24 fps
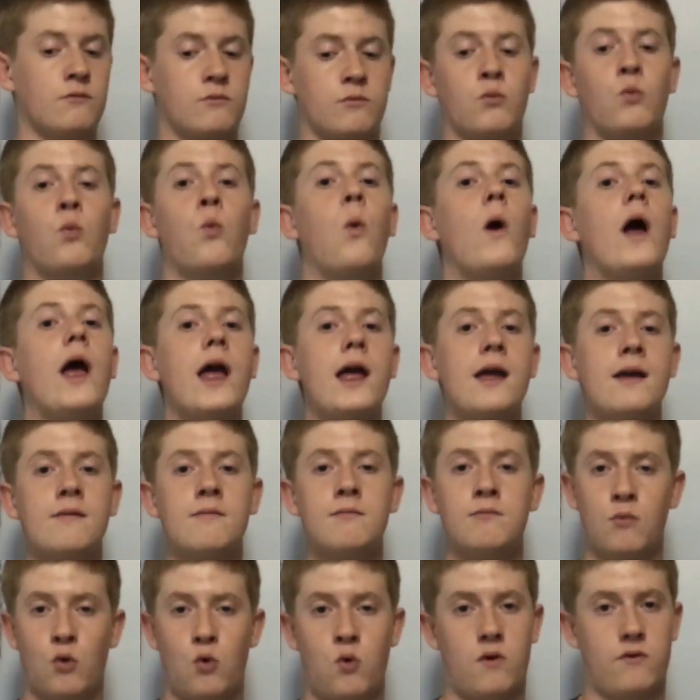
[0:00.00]
way
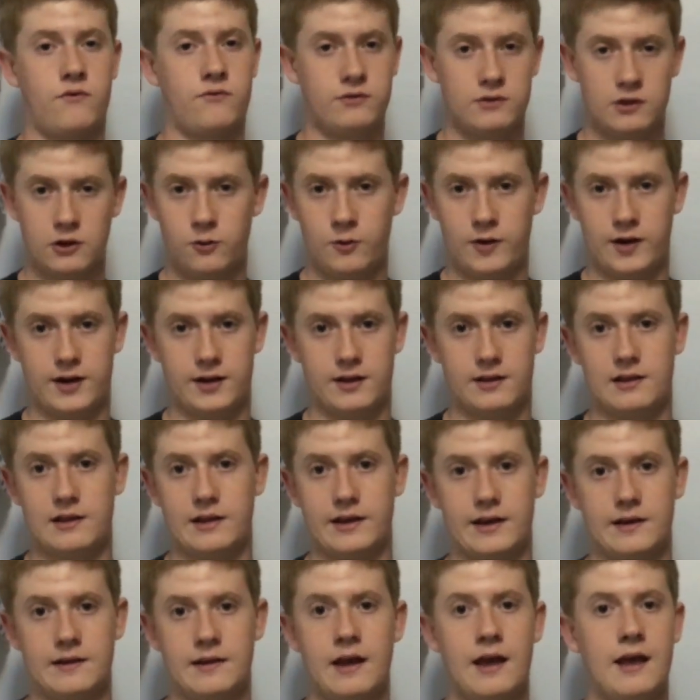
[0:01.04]
more
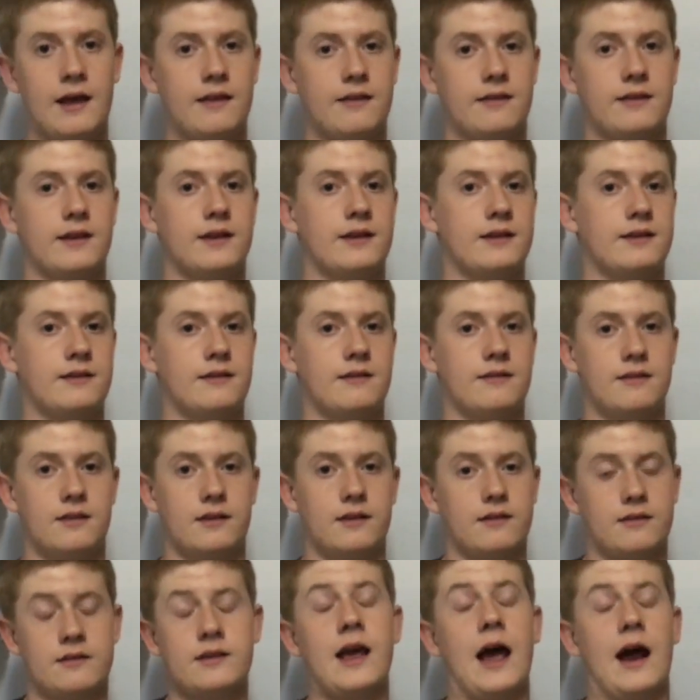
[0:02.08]
fluidly than
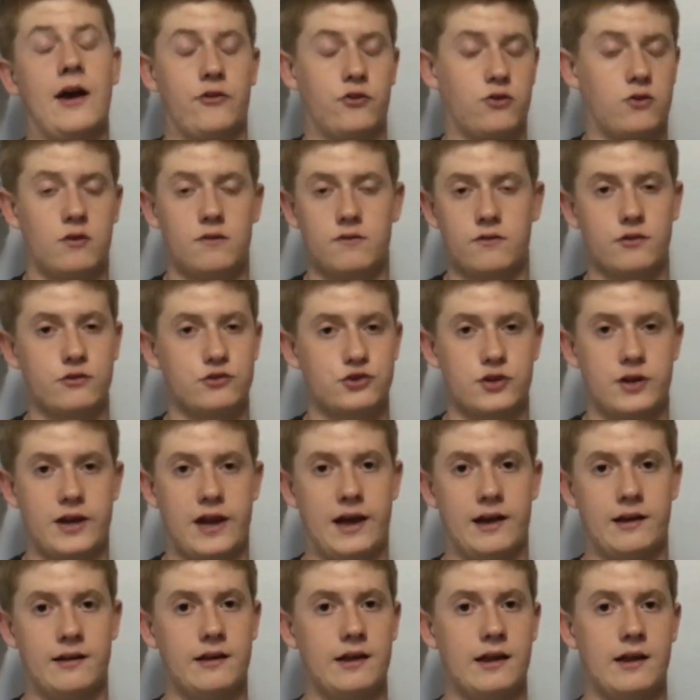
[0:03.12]
the theatrical version
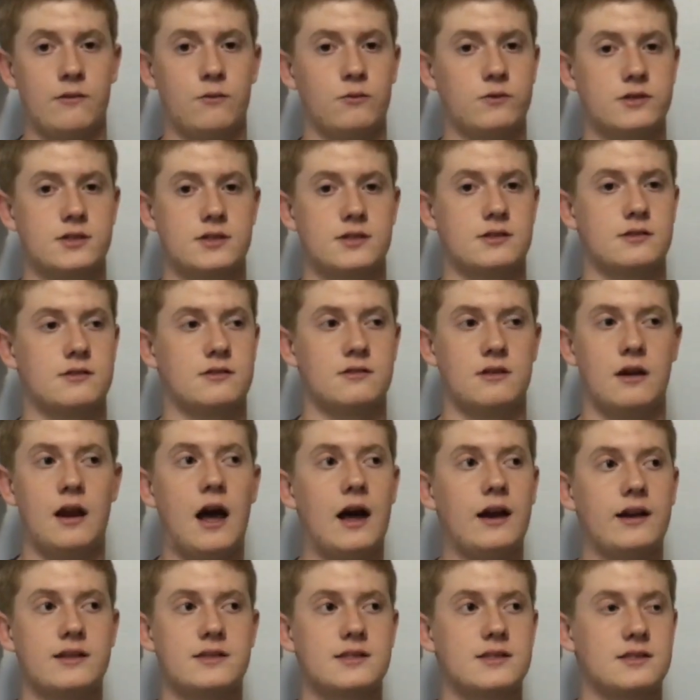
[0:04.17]
had. It was
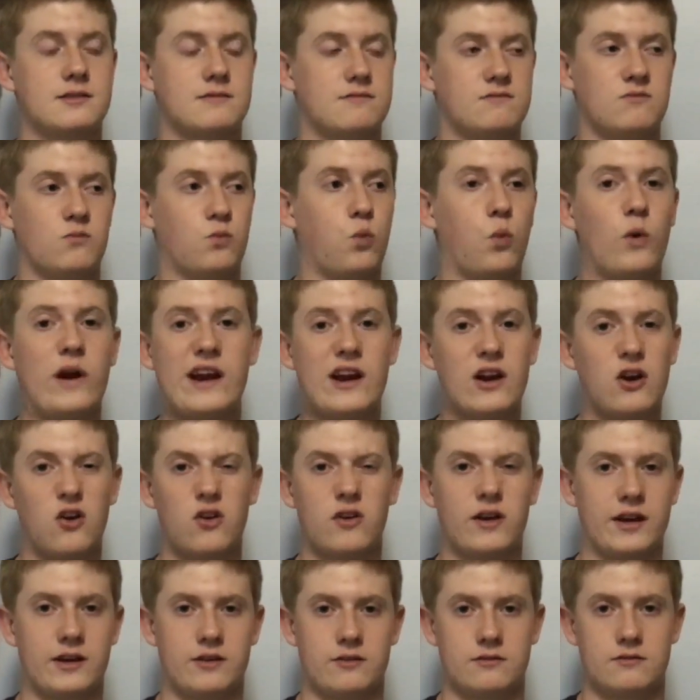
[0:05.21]
not as
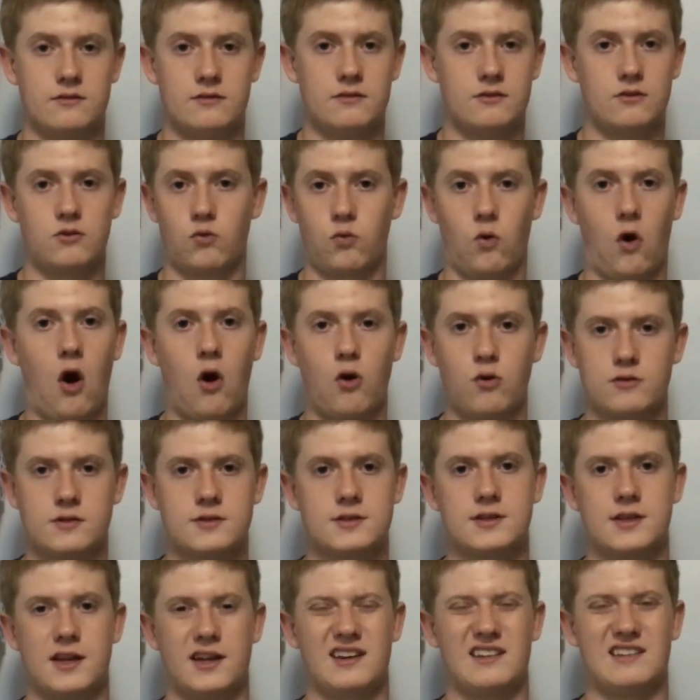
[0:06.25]
weird and
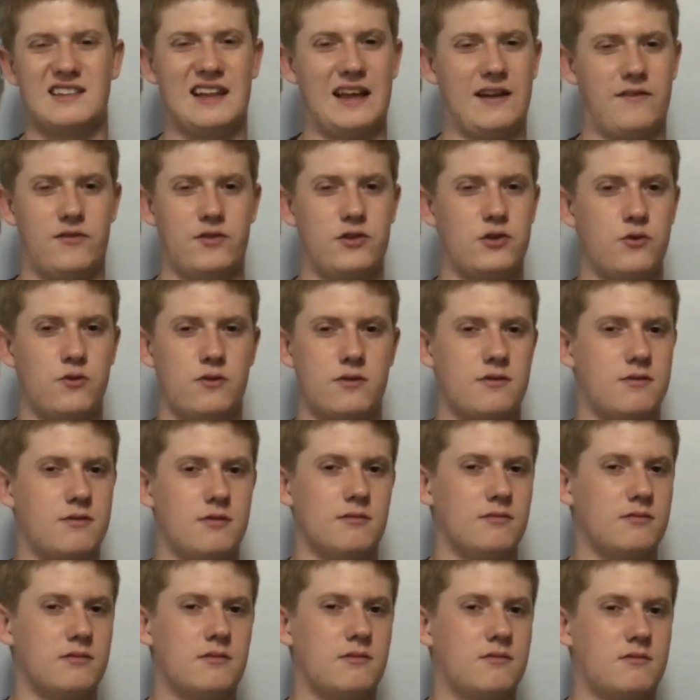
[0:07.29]
gross and left you
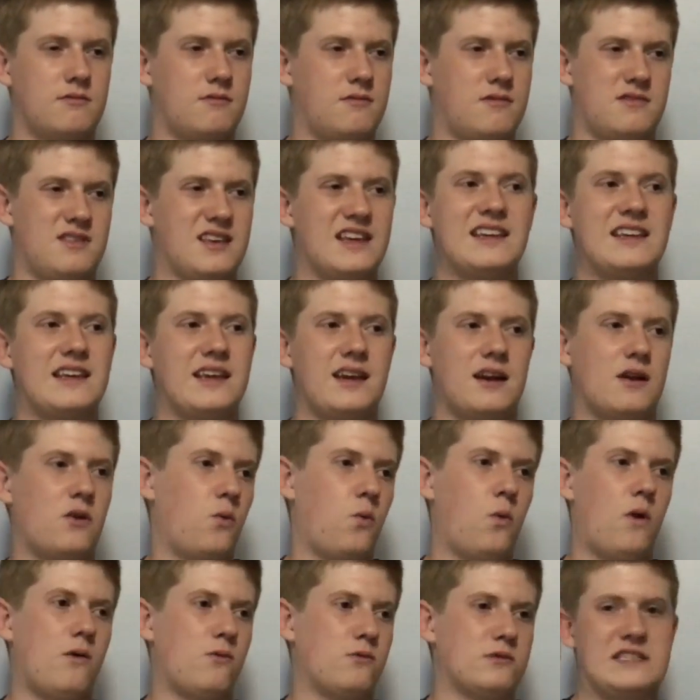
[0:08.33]
thinking
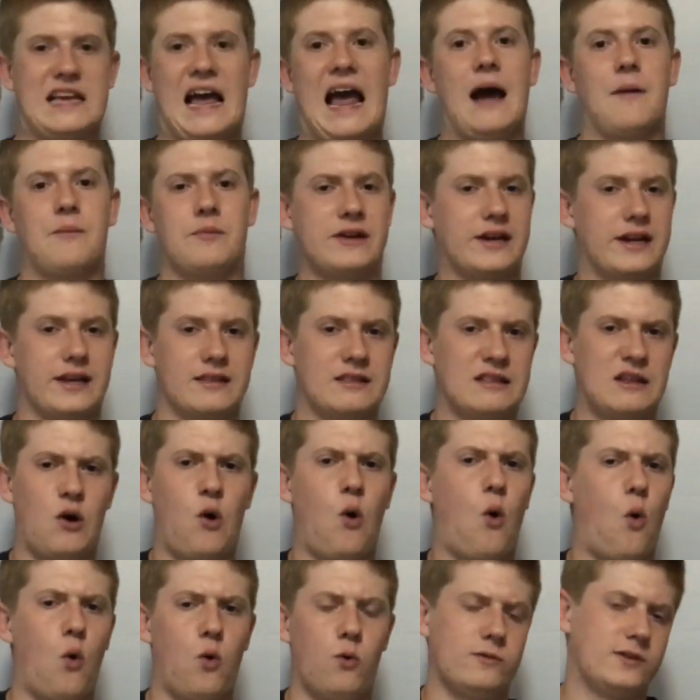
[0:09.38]
what was happening the
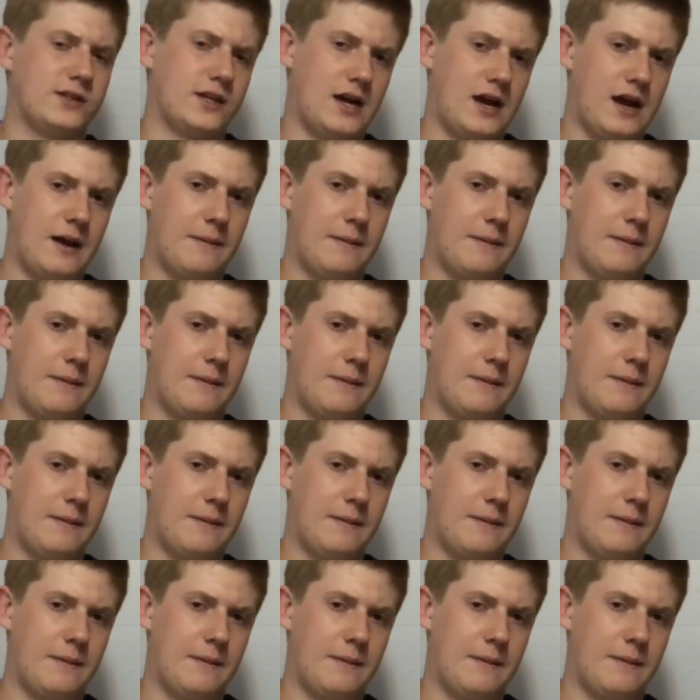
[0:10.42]
whole time.